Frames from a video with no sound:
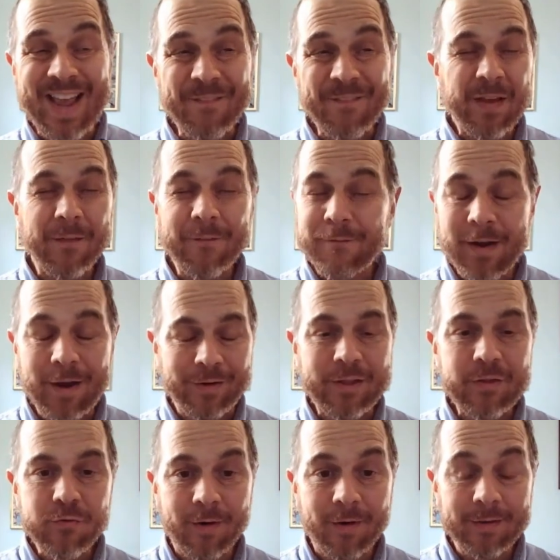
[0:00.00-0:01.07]
I feel very
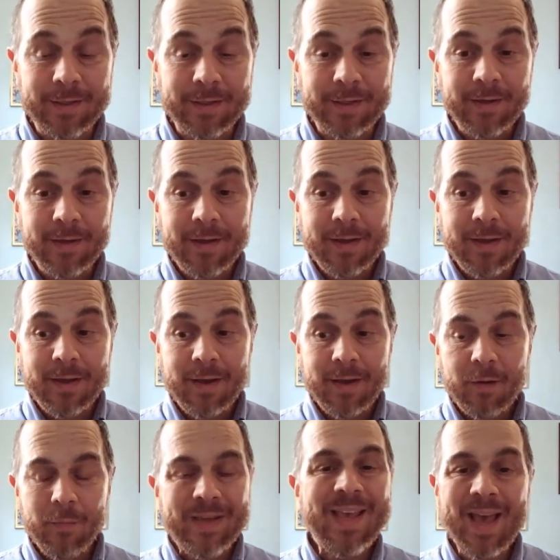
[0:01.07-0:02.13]
strongly,
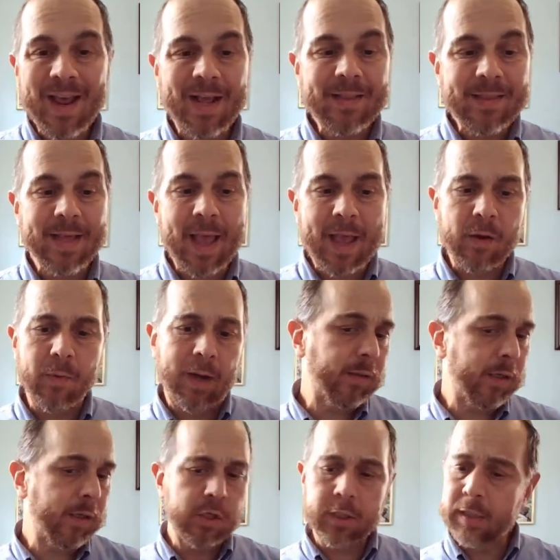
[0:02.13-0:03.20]
we cannot say, well,
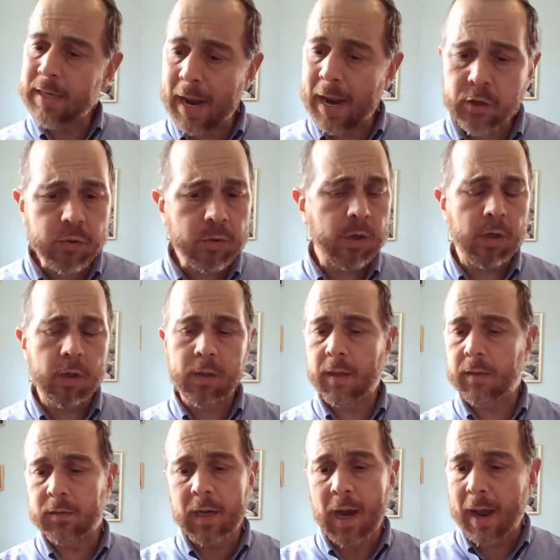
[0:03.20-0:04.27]
it's just natural
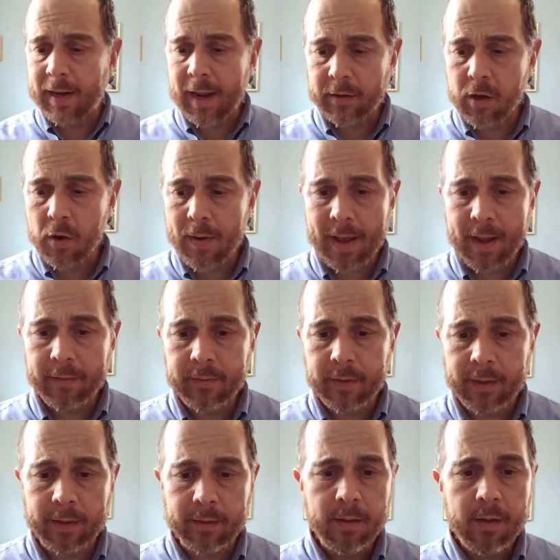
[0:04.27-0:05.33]
and God had no hand
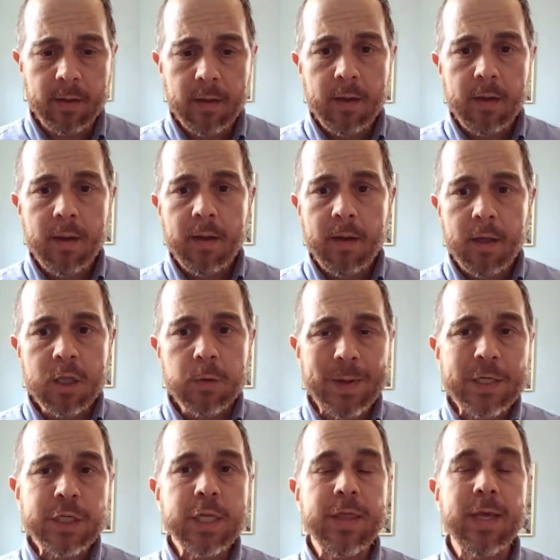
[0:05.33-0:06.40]
in it.
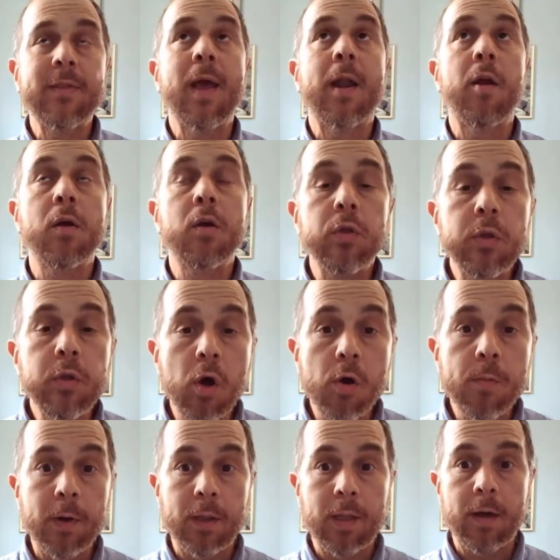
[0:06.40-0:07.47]
Especially things that are global.